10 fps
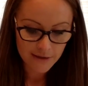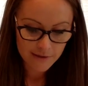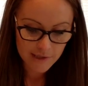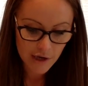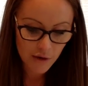
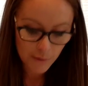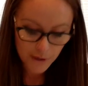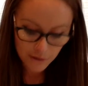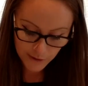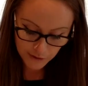So
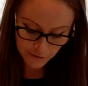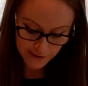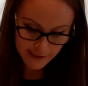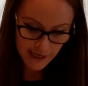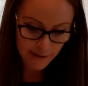you can do
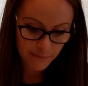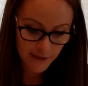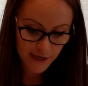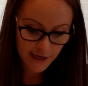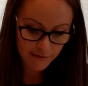the same
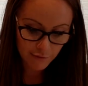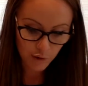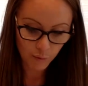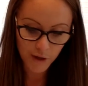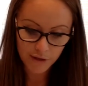thing
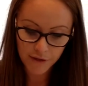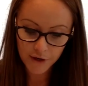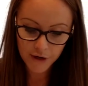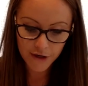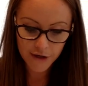for
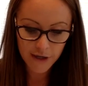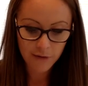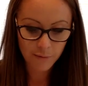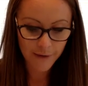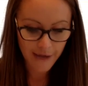1/3,
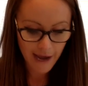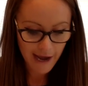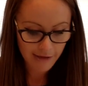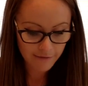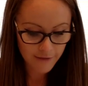1/2,